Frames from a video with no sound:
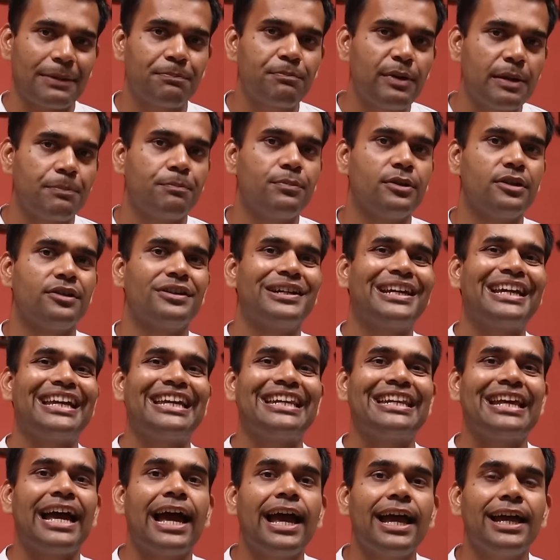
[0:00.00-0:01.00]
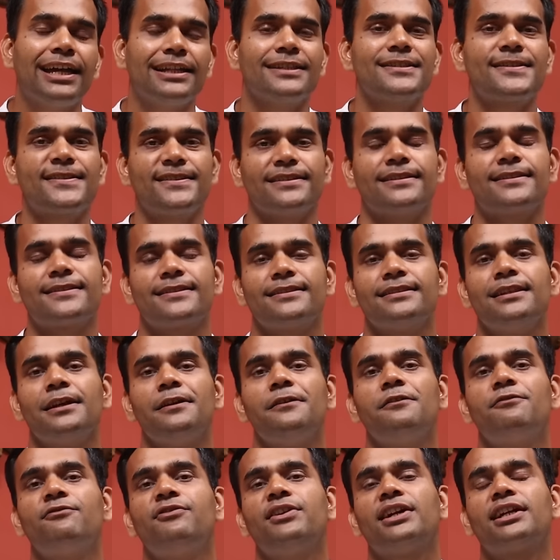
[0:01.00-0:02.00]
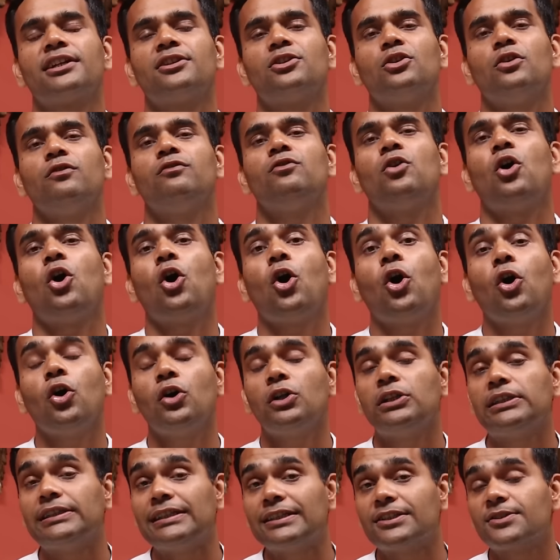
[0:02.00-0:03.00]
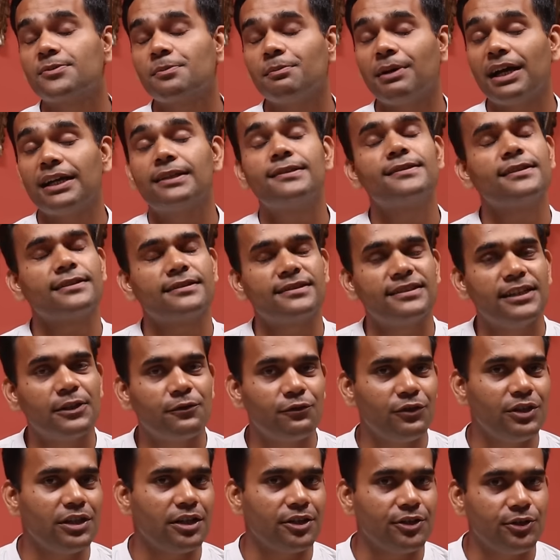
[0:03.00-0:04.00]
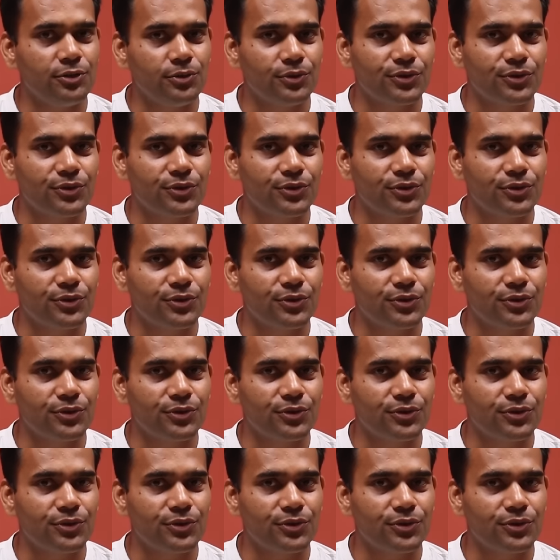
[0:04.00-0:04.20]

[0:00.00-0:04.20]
Black pepper enhances the effect of all the spices that we are